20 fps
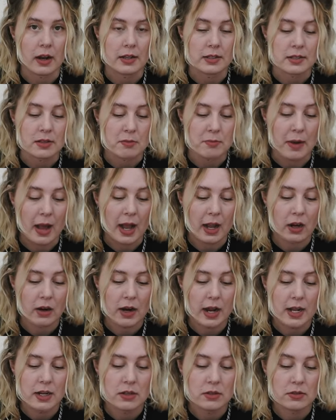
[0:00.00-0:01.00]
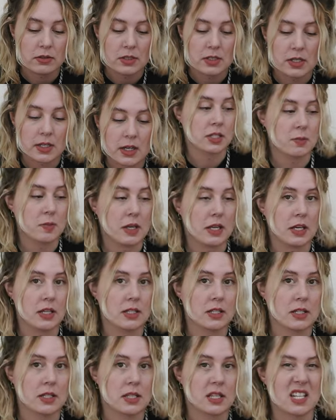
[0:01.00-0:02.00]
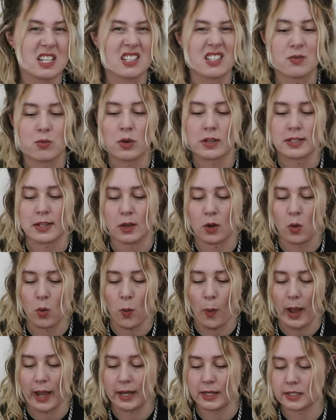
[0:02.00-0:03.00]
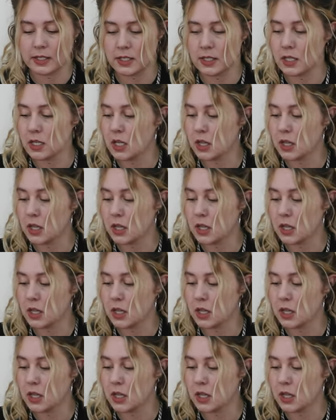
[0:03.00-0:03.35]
as the background just because this wasn't quite